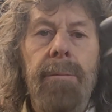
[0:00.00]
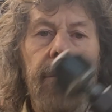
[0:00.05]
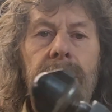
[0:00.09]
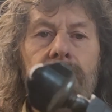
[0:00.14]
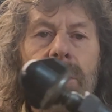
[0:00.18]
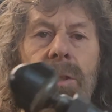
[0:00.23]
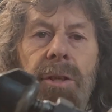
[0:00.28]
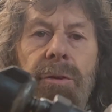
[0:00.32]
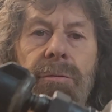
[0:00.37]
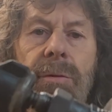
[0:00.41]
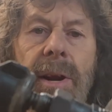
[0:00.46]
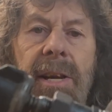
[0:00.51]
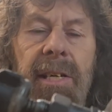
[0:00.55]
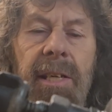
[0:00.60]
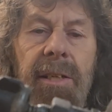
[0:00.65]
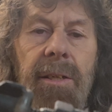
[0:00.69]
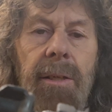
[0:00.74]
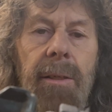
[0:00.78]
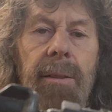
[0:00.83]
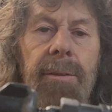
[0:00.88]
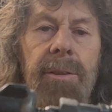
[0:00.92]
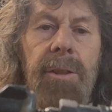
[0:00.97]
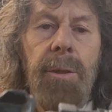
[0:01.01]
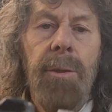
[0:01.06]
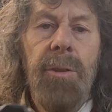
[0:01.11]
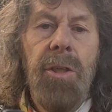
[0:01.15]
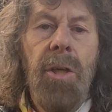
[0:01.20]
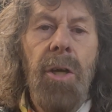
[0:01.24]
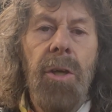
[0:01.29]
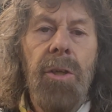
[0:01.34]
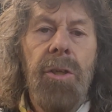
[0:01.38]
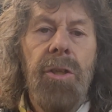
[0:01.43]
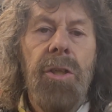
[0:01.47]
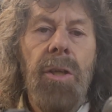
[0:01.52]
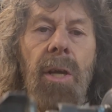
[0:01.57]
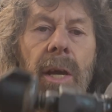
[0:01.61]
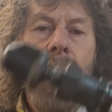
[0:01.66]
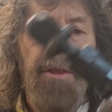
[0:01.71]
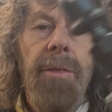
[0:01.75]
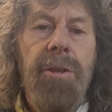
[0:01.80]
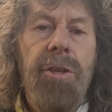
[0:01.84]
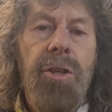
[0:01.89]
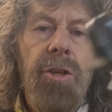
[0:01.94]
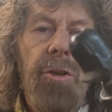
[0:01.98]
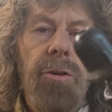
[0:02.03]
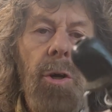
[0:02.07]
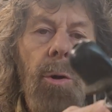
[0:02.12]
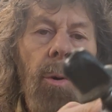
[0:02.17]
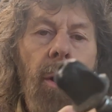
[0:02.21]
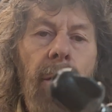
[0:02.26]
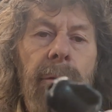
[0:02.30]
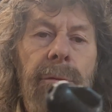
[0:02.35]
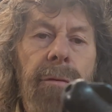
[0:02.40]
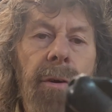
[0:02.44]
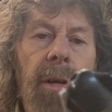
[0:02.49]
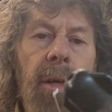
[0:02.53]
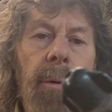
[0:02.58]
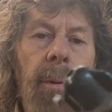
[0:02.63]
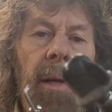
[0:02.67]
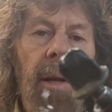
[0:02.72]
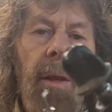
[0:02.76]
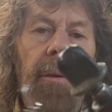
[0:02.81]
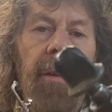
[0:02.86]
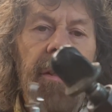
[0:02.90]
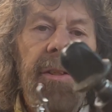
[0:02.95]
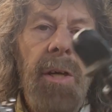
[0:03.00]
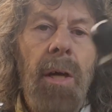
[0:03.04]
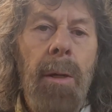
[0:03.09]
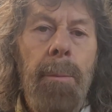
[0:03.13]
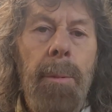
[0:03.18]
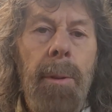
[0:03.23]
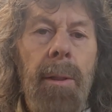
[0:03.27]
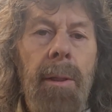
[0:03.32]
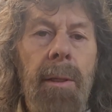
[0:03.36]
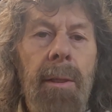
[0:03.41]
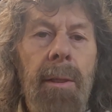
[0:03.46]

It's threaded, so it's got a screw-on freewheel on this hub.